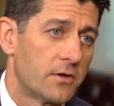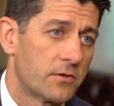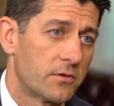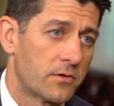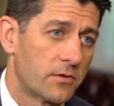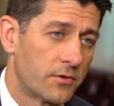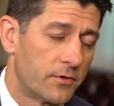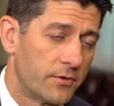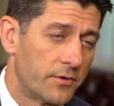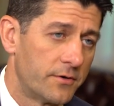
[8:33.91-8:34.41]

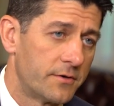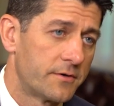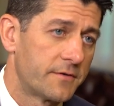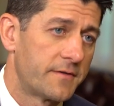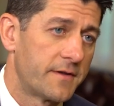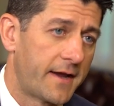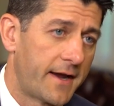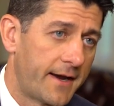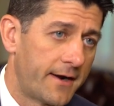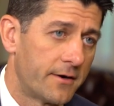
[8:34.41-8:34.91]
learned
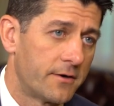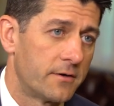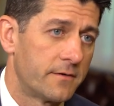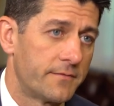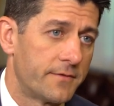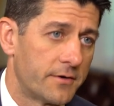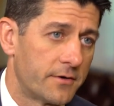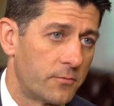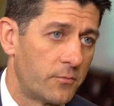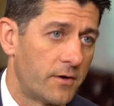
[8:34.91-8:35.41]
the error
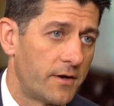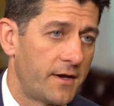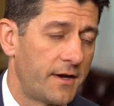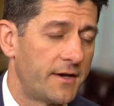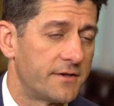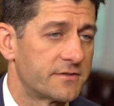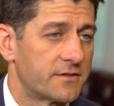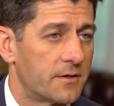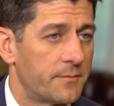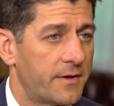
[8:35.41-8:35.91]
of their
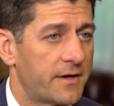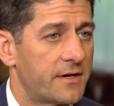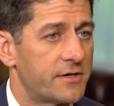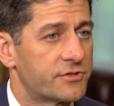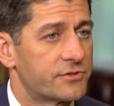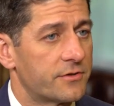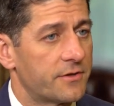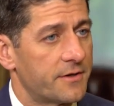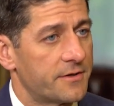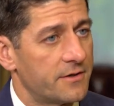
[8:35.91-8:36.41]
ways and are making
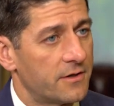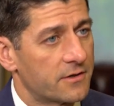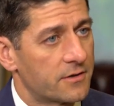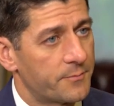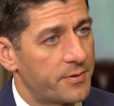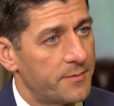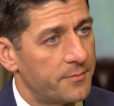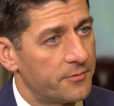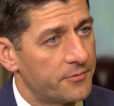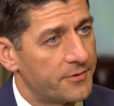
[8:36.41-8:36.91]
sure that younger
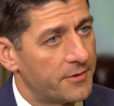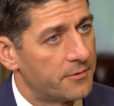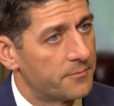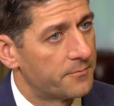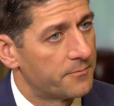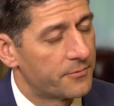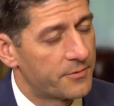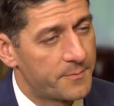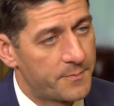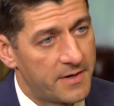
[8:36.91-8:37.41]
people
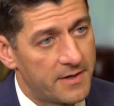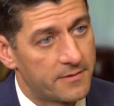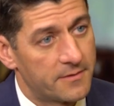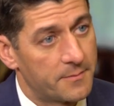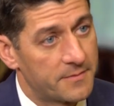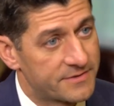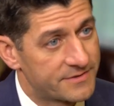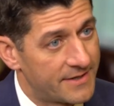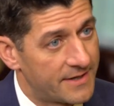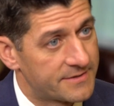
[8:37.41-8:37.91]
don't repeat
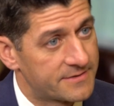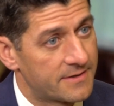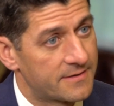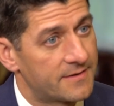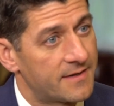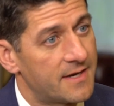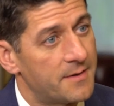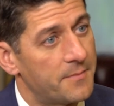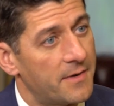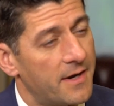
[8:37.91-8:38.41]
the mistakes
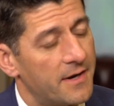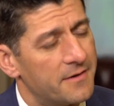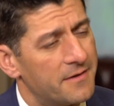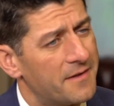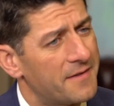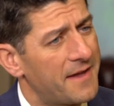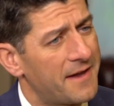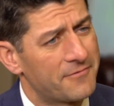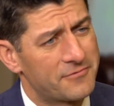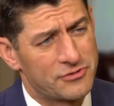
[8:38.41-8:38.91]
that they
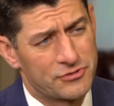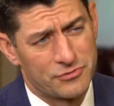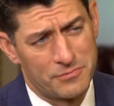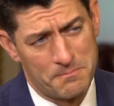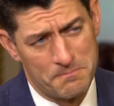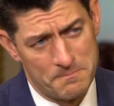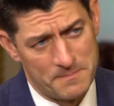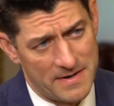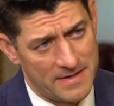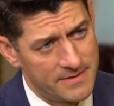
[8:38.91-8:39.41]
made. They have
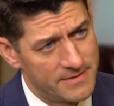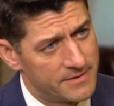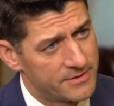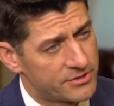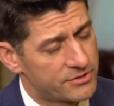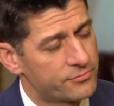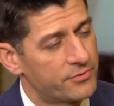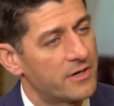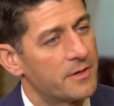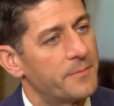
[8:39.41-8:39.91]

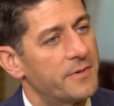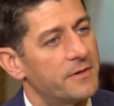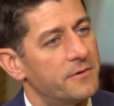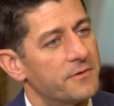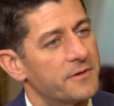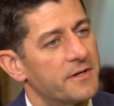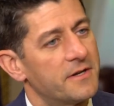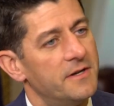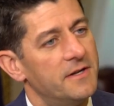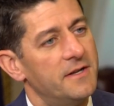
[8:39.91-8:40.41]
tremendous
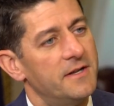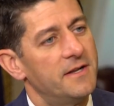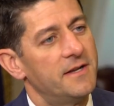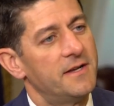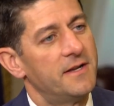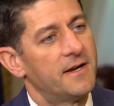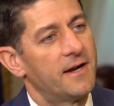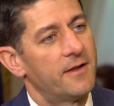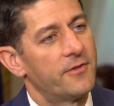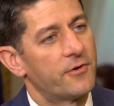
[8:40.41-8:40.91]
credibility,
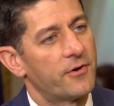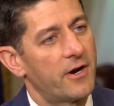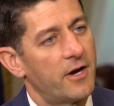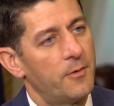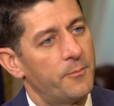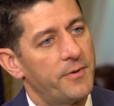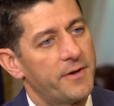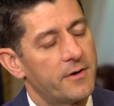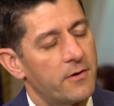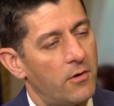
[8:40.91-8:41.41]
and they're
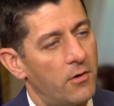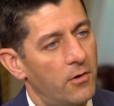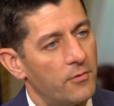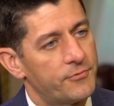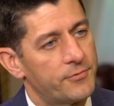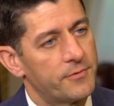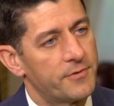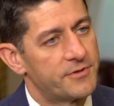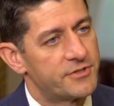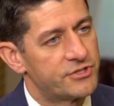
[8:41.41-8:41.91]
helping
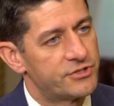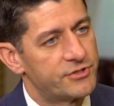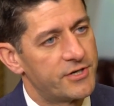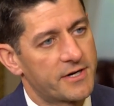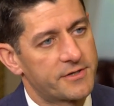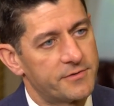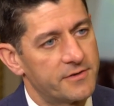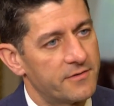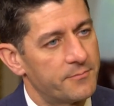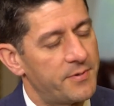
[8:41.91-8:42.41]
alter the
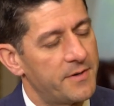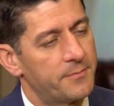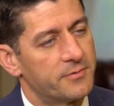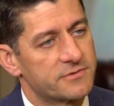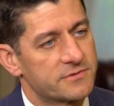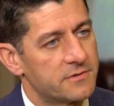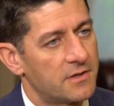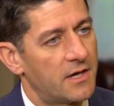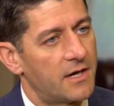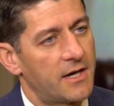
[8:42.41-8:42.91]
trajectory of
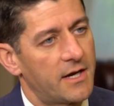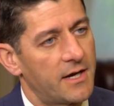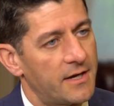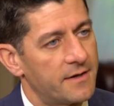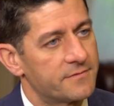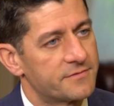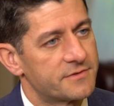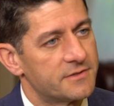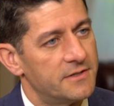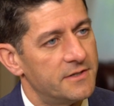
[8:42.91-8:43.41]
people's
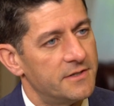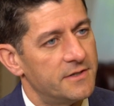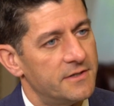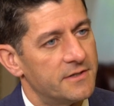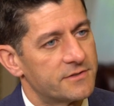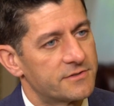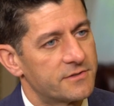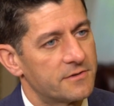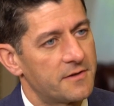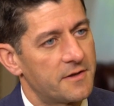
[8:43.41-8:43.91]
lives
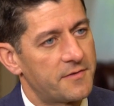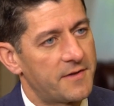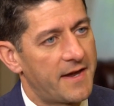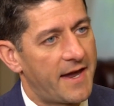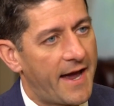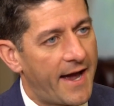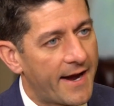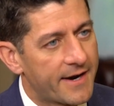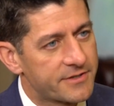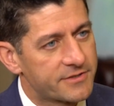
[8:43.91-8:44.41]
so that they
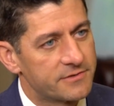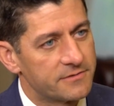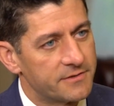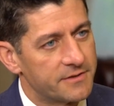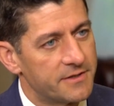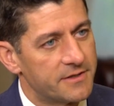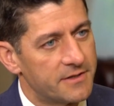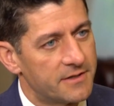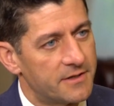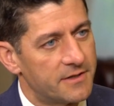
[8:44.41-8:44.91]

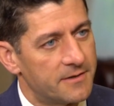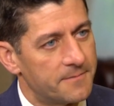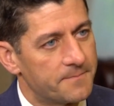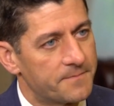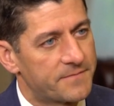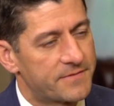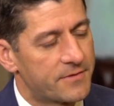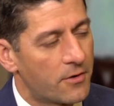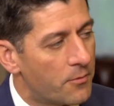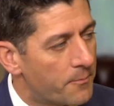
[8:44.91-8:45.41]
actually
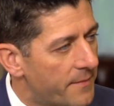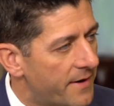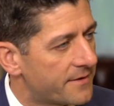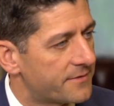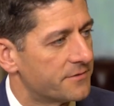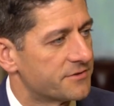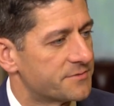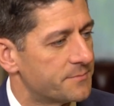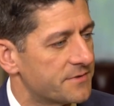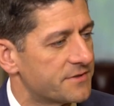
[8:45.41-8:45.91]
don't make
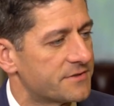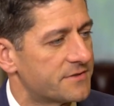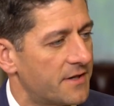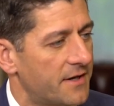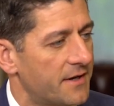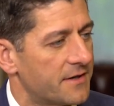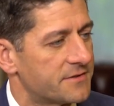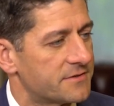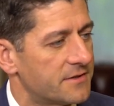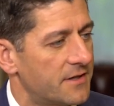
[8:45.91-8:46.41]
those
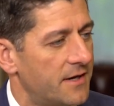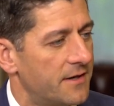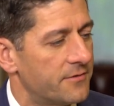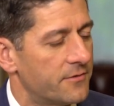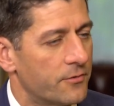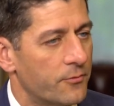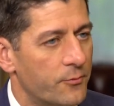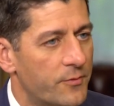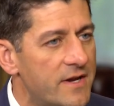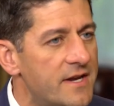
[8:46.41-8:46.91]
mistakes. And
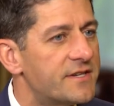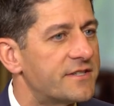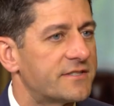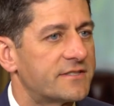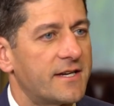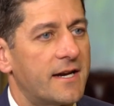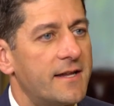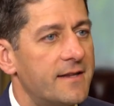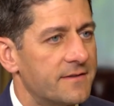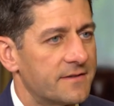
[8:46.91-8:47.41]
they're
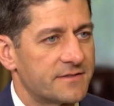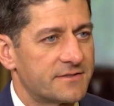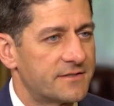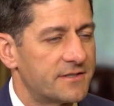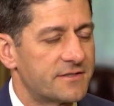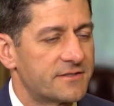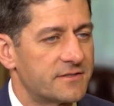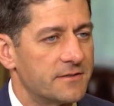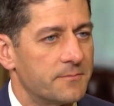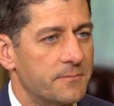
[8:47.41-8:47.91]
resetting the
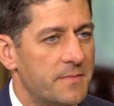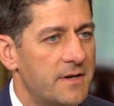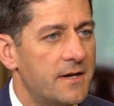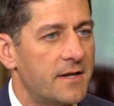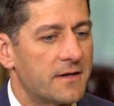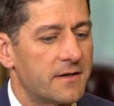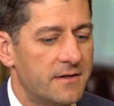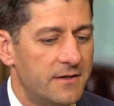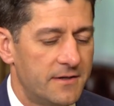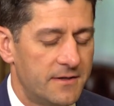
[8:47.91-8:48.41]
system,
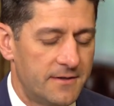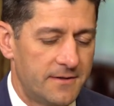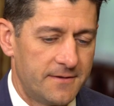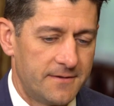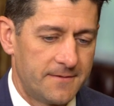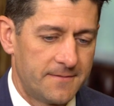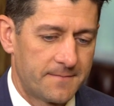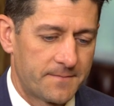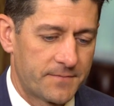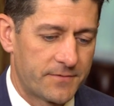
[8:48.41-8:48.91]
meaning
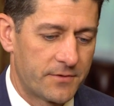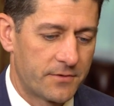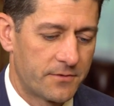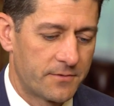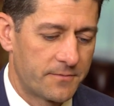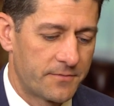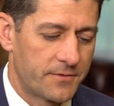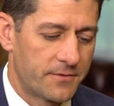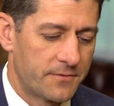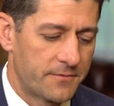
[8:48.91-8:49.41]

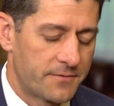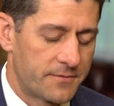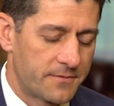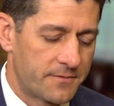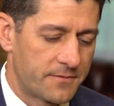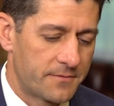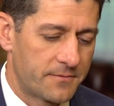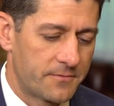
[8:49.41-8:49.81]
they're